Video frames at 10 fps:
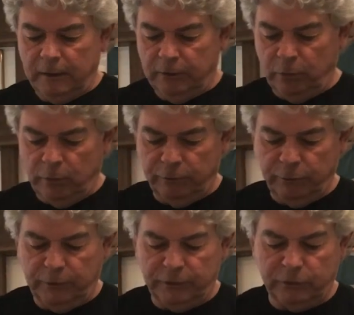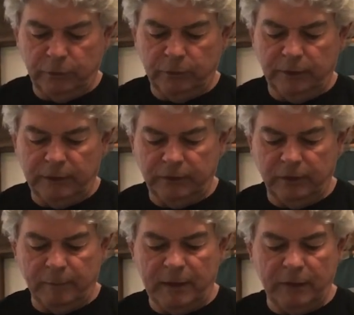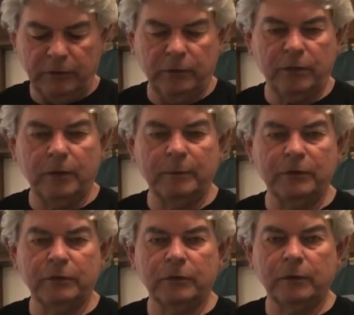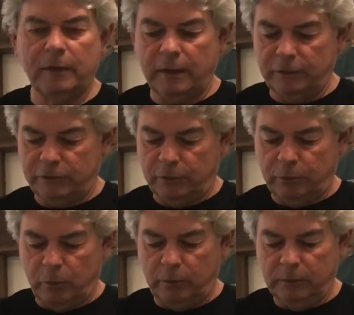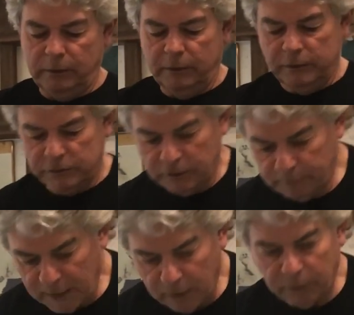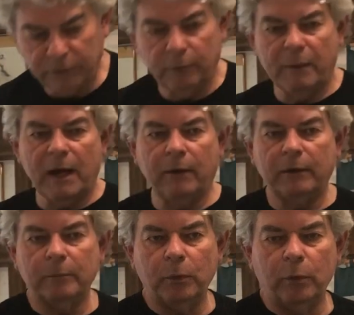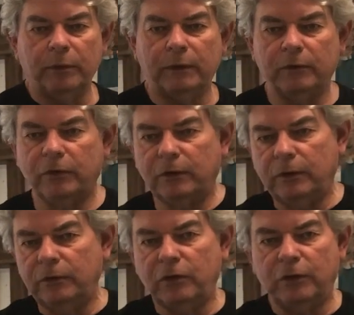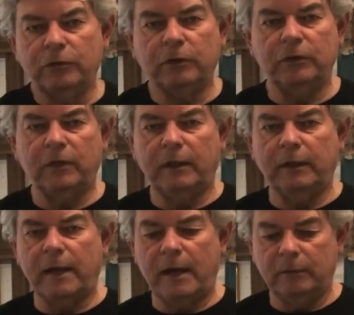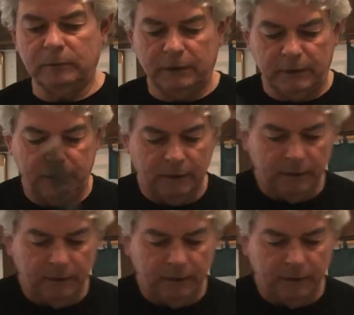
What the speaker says: In order for the sword not to come out, your thumb is there, so it won't slip out when you're bowing, moving, until you intentionally take it out. Okay.